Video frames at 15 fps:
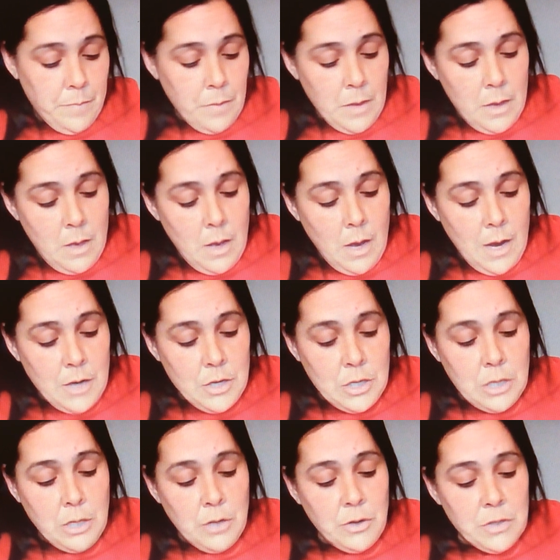I just learned
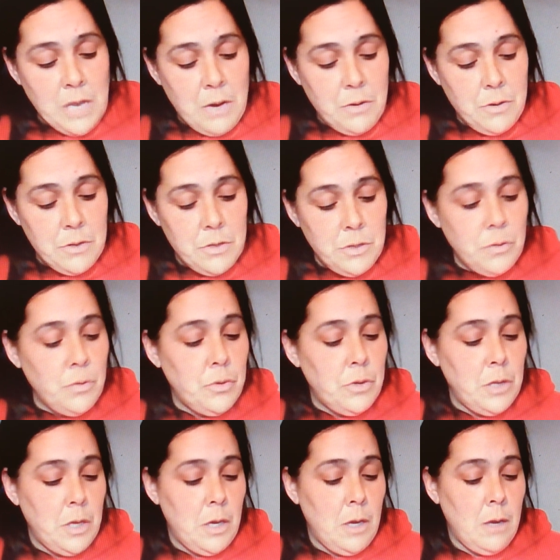how to do
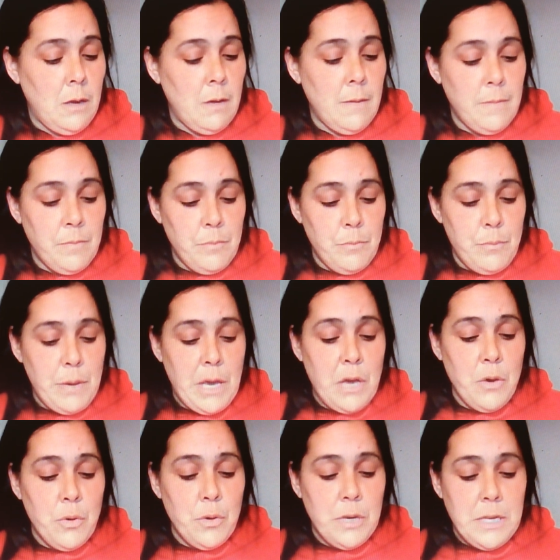the peyote
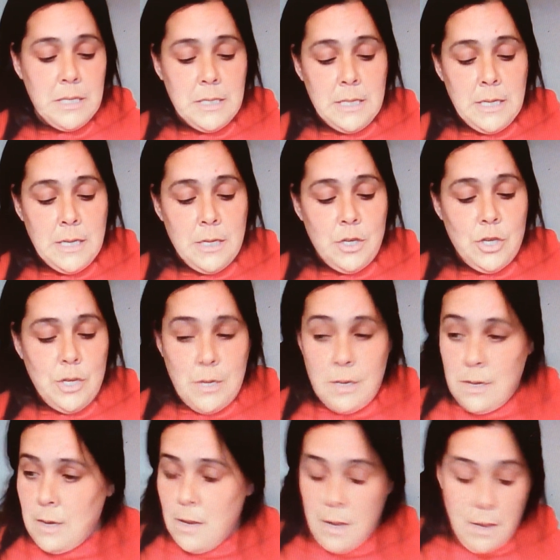stitch and
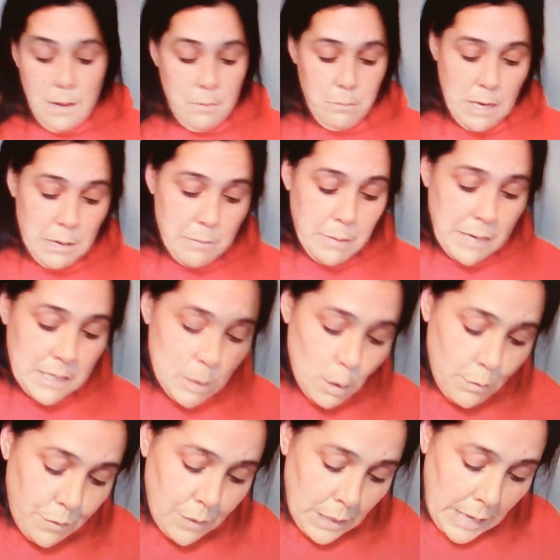made myself a
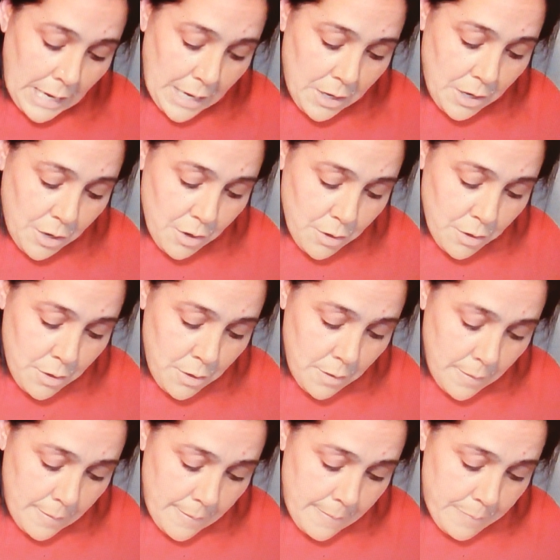lanyard,
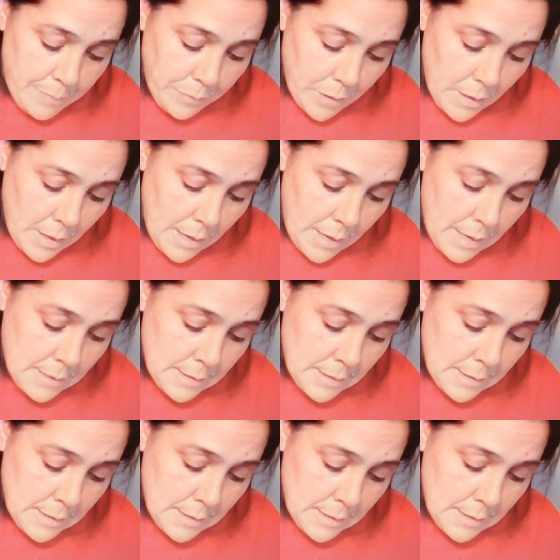and